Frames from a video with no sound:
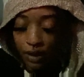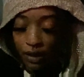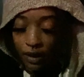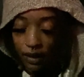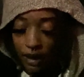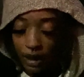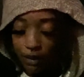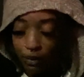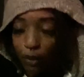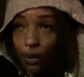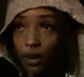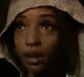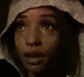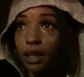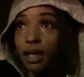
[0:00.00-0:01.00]
that's my
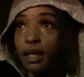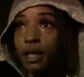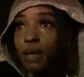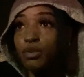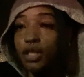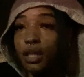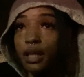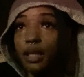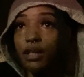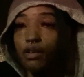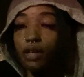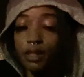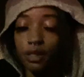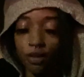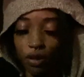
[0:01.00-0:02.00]
one thing. I'm trying to get
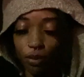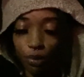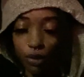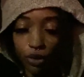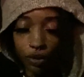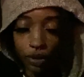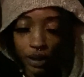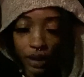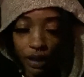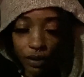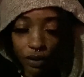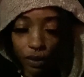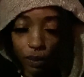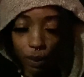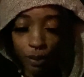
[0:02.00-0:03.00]
crazy on the pole and I know
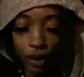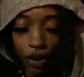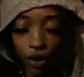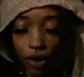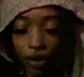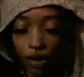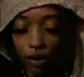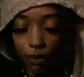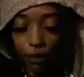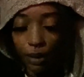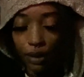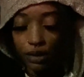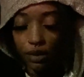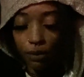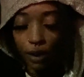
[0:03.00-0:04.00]
it won't be hard. I'm
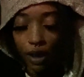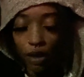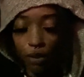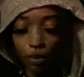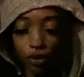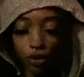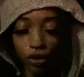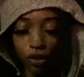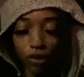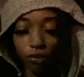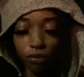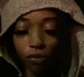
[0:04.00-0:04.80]
about to buy a pole.